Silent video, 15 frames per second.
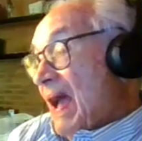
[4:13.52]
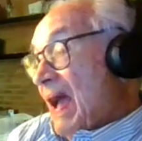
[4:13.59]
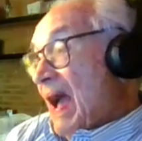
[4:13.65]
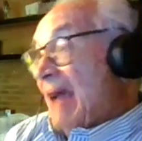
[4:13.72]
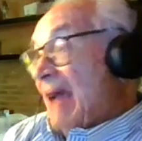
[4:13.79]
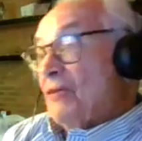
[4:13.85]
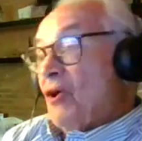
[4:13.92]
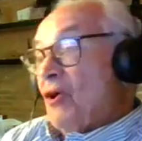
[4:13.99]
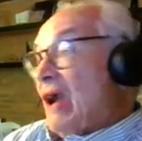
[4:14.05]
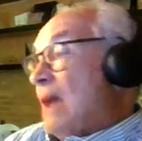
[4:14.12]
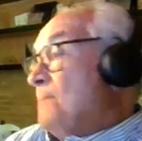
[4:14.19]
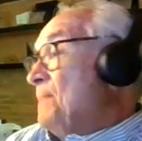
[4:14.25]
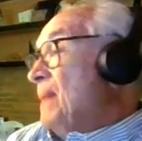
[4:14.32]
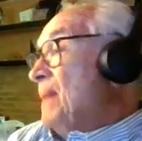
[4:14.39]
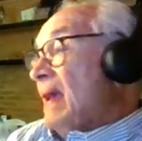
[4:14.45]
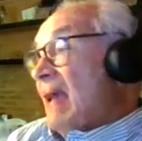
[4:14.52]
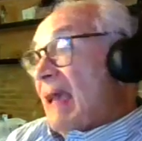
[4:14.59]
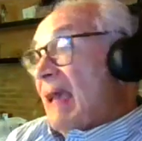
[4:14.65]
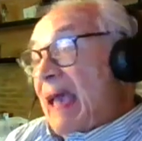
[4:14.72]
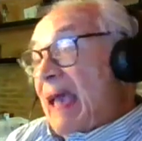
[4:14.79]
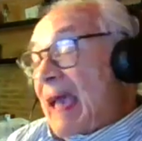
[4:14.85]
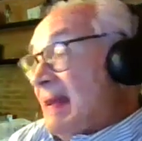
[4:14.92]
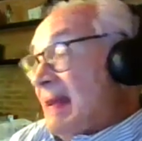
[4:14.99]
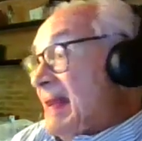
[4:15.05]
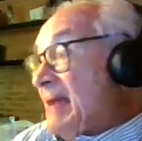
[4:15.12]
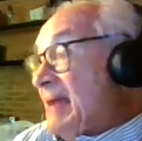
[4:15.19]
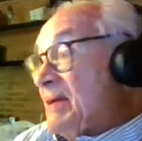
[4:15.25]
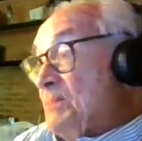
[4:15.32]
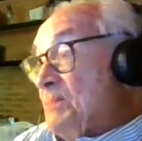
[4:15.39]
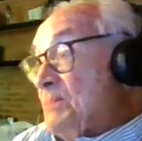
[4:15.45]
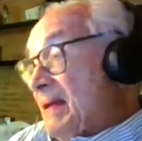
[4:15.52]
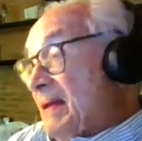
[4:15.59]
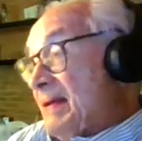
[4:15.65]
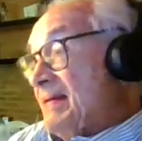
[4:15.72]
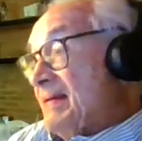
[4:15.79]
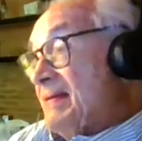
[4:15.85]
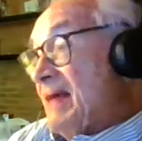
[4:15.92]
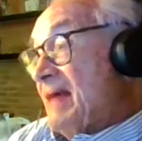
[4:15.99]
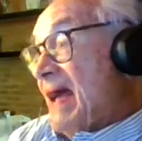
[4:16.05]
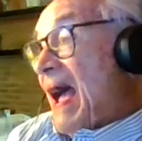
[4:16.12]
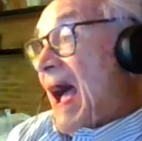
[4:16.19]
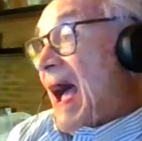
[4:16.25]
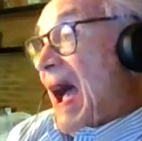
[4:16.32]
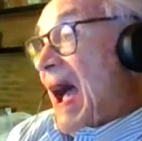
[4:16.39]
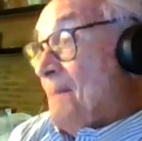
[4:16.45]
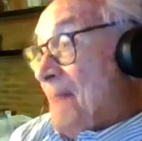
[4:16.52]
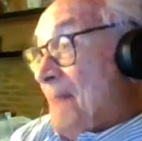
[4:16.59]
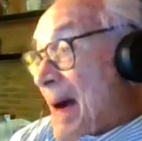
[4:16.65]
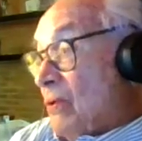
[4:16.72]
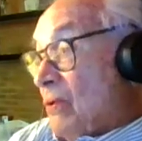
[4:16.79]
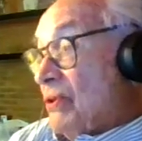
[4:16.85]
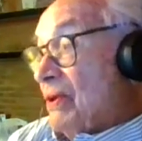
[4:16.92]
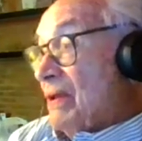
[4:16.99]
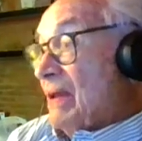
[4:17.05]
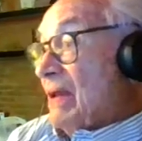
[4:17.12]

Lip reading: I don't have any experience about